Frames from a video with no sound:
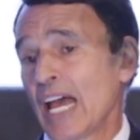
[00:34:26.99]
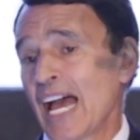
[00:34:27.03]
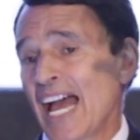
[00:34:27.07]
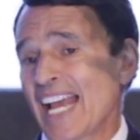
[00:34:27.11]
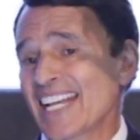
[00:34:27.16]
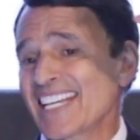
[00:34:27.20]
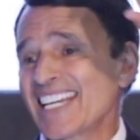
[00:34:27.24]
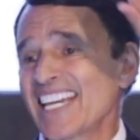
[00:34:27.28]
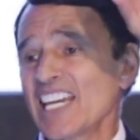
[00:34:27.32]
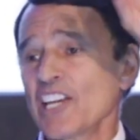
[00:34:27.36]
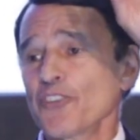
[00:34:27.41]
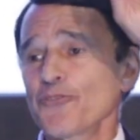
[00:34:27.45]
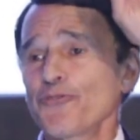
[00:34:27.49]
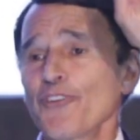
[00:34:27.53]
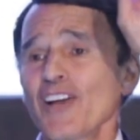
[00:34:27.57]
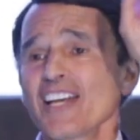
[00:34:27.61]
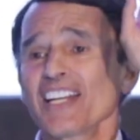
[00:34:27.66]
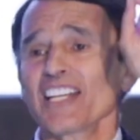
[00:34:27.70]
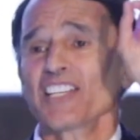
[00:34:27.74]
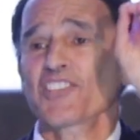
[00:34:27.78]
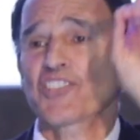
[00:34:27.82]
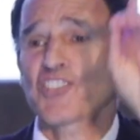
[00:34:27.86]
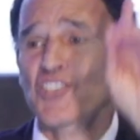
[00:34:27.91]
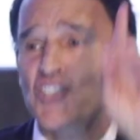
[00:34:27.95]
I can't
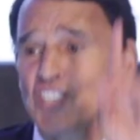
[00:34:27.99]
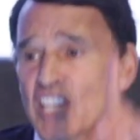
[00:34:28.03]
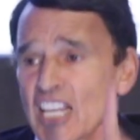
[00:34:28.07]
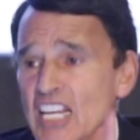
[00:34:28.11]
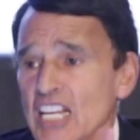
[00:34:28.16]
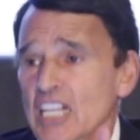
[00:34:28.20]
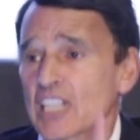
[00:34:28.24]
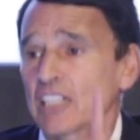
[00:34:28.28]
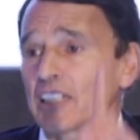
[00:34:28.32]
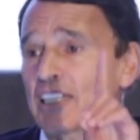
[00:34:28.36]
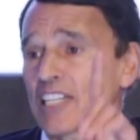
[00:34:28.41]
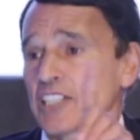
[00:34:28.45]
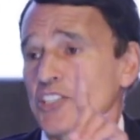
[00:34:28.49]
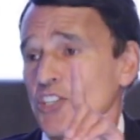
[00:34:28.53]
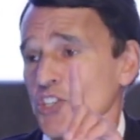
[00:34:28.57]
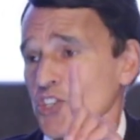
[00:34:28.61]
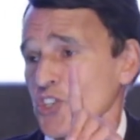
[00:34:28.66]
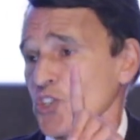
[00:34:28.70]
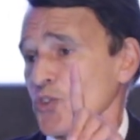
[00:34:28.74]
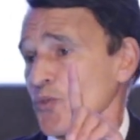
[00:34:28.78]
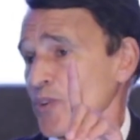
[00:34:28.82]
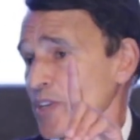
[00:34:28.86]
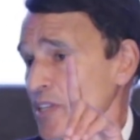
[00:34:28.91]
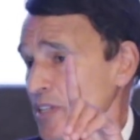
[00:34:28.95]
find a single
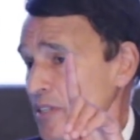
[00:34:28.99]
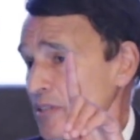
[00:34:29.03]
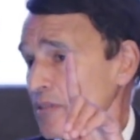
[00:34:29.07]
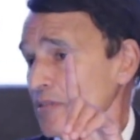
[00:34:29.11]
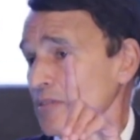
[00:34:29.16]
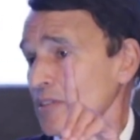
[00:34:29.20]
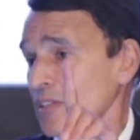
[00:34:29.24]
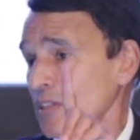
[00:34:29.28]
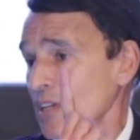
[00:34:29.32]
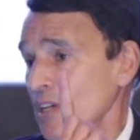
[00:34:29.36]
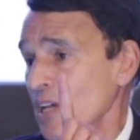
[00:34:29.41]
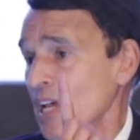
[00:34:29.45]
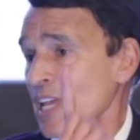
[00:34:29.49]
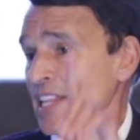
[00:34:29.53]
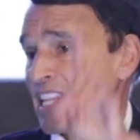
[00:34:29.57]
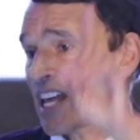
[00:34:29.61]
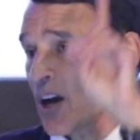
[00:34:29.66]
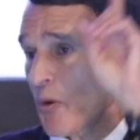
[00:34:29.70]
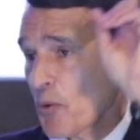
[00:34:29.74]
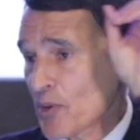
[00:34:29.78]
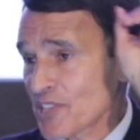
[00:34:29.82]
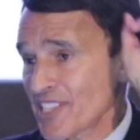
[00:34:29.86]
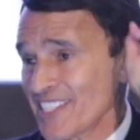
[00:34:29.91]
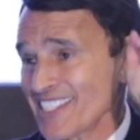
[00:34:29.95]
industry
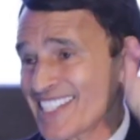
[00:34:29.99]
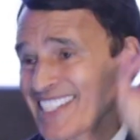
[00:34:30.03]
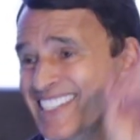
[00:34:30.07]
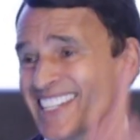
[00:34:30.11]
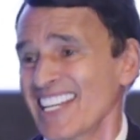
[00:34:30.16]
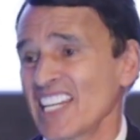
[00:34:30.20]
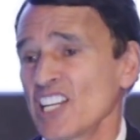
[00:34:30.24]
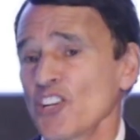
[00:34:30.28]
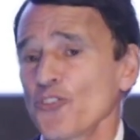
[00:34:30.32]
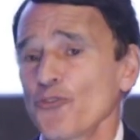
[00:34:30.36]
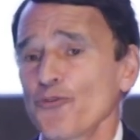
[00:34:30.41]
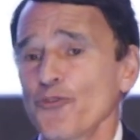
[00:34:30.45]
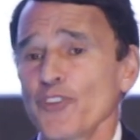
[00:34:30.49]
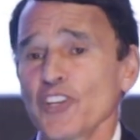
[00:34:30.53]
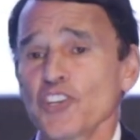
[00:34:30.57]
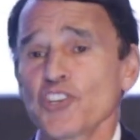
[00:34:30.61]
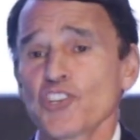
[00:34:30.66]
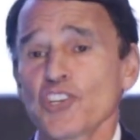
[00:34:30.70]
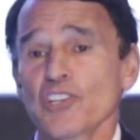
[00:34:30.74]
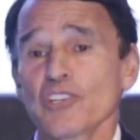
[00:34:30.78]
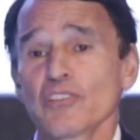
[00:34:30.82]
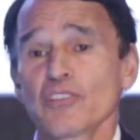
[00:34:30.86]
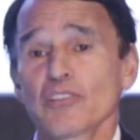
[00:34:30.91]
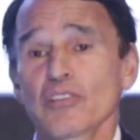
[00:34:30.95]
that was as
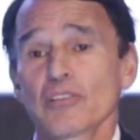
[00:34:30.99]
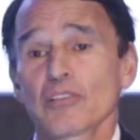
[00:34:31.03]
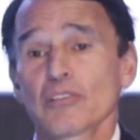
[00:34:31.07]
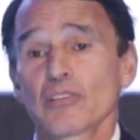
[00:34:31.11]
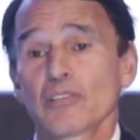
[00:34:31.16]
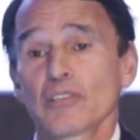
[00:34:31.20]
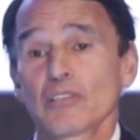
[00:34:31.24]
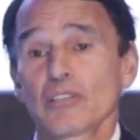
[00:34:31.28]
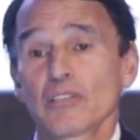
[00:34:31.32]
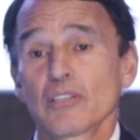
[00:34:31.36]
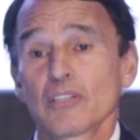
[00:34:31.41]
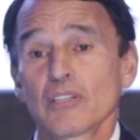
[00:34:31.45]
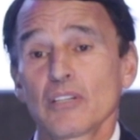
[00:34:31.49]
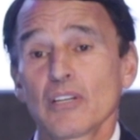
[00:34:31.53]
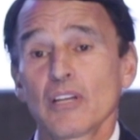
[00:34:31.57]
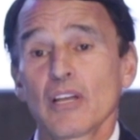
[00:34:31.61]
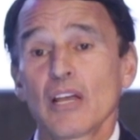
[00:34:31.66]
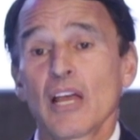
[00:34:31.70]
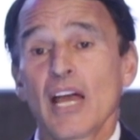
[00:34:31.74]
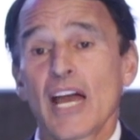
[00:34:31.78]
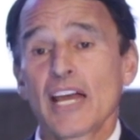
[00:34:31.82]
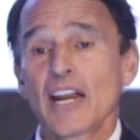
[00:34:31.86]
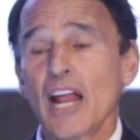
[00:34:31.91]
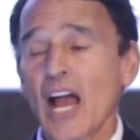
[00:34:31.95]
inefficient
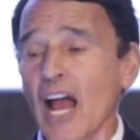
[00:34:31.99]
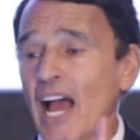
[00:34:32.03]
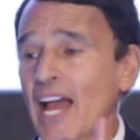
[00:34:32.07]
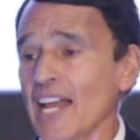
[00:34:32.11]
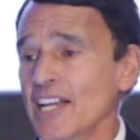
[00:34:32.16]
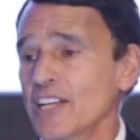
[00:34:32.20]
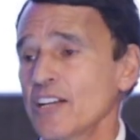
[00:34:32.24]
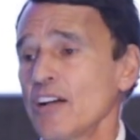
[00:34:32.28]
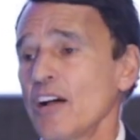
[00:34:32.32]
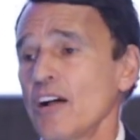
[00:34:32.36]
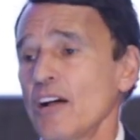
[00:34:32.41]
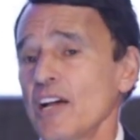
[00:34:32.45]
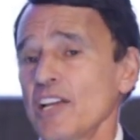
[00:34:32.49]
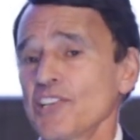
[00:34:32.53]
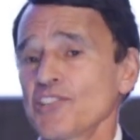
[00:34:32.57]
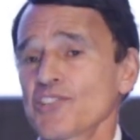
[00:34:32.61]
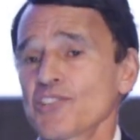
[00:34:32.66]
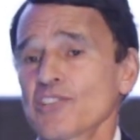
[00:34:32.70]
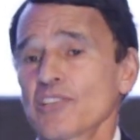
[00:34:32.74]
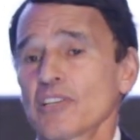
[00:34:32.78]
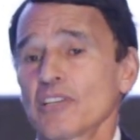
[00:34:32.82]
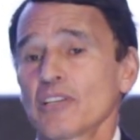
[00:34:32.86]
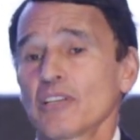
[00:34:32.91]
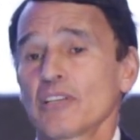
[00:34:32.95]
and high
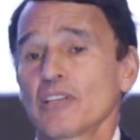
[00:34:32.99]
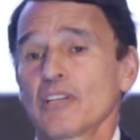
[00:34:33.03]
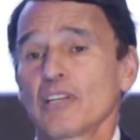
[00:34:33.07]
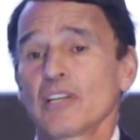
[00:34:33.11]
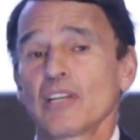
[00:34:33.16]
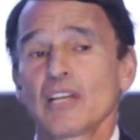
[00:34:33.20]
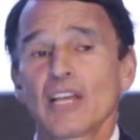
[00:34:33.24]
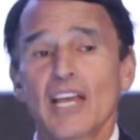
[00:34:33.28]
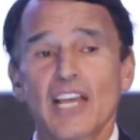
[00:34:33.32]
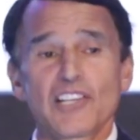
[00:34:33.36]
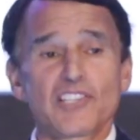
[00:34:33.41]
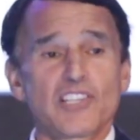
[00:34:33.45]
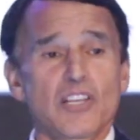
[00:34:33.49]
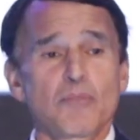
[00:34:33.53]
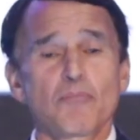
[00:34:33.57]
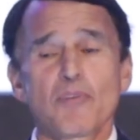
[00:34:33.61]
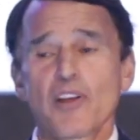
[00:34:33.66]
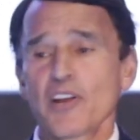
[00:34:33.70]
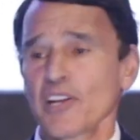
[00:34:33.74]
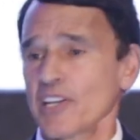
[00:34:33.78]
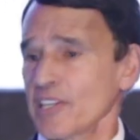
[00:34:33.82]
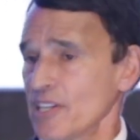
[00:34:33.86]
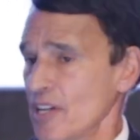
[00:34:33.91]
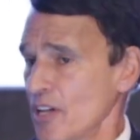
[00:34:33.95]
cost as the
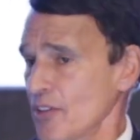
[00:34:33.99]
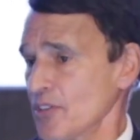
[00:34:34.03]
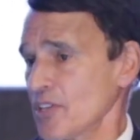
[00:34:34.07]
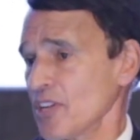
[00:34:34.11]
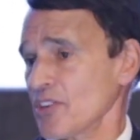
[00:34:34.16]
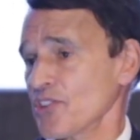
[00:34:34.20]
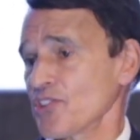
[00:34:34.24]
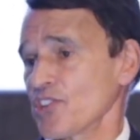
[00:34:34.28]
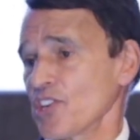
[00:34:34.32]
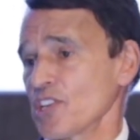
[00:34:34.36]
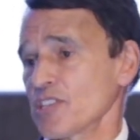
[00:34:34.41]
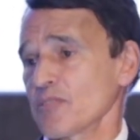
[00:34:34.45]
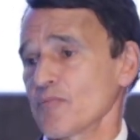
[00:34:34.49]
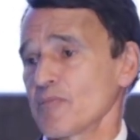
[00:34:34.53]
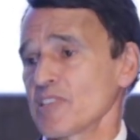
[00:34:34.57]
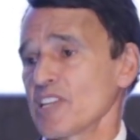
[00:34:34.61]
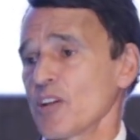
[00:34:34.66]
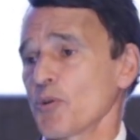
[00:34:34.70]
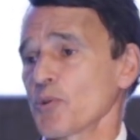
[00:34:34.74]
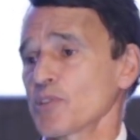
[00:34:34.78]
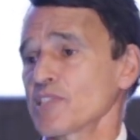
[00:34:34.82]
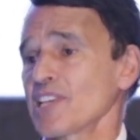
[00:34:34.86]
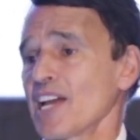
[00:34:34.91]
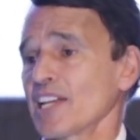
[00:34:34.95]
American healthcare system
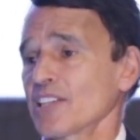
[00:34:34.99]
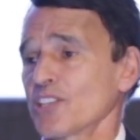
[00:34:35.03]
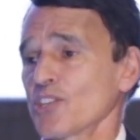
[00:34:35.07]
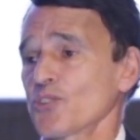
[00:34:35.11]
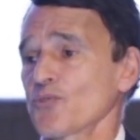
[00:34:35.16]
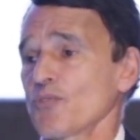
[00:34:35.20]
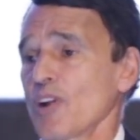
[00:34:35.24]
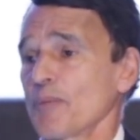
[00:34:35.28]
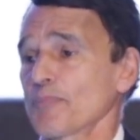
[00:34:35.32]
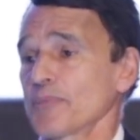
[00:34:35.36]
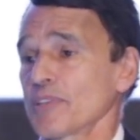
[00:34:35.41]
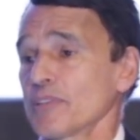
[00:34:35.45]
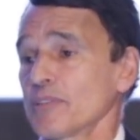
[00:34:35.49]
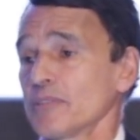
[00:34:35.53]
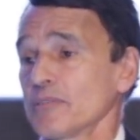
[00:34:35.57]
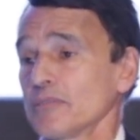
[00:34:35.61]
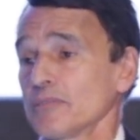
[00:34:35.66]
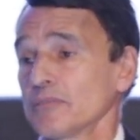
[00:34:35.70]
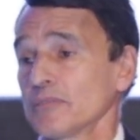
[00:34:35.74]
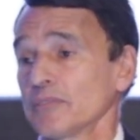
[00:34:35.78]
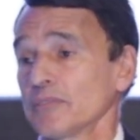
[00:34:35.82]
that was not disrupted.